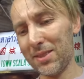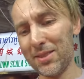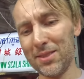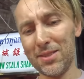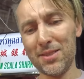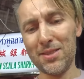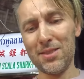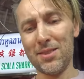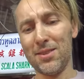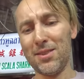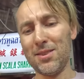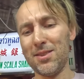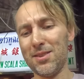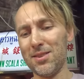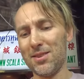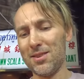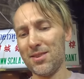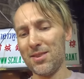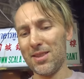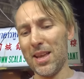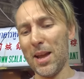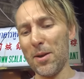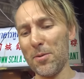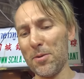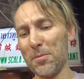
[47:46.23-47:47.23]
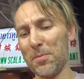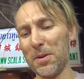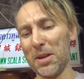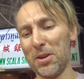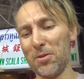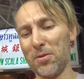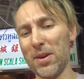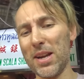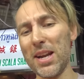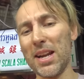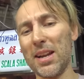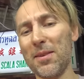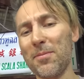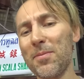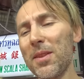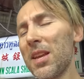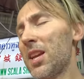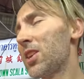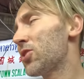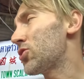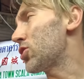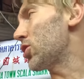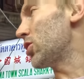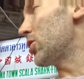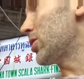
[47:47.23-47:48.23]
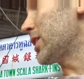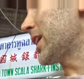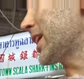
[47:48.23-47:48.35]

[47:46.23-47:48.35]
if you. That would be great. Do you know?